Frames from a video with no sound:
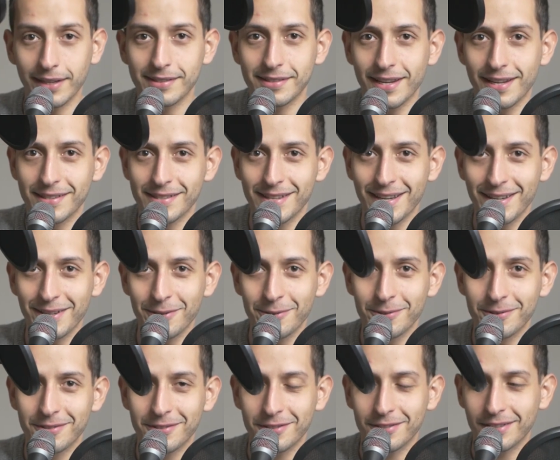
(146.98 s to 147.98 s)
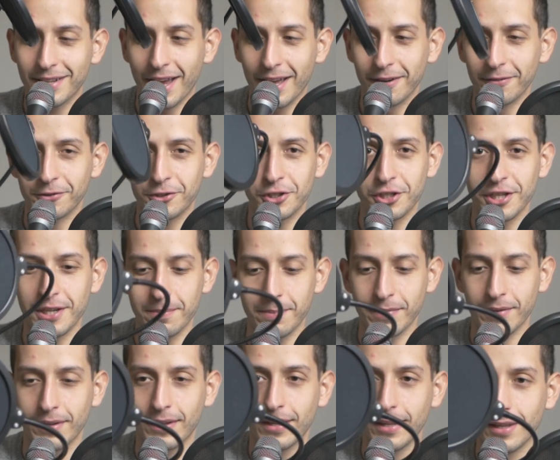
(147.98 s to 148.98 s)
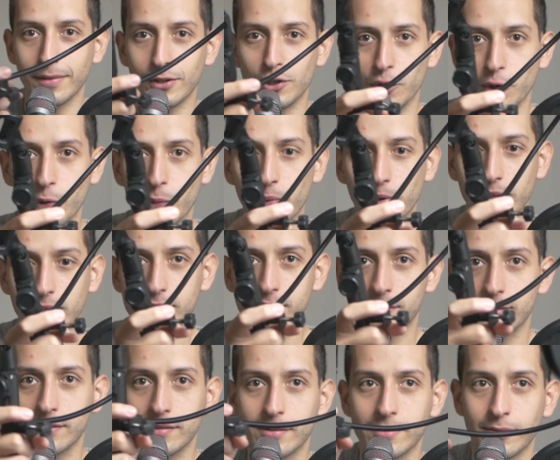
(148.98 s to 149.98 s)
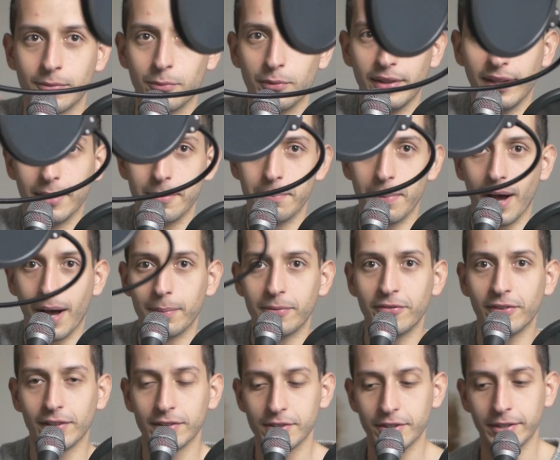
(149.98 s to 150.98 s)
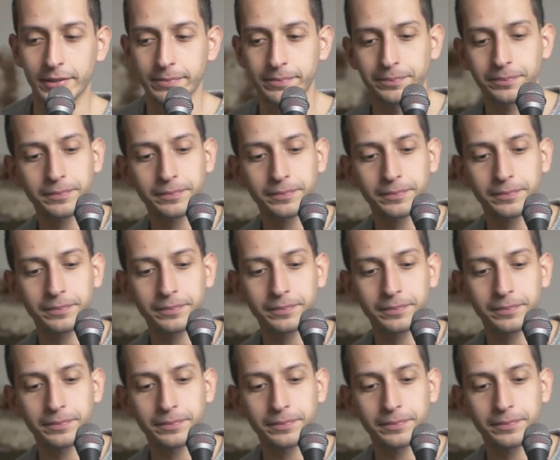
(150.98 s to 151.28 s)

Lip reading: stands I use, just kind of cheap. Newers with a pop filter.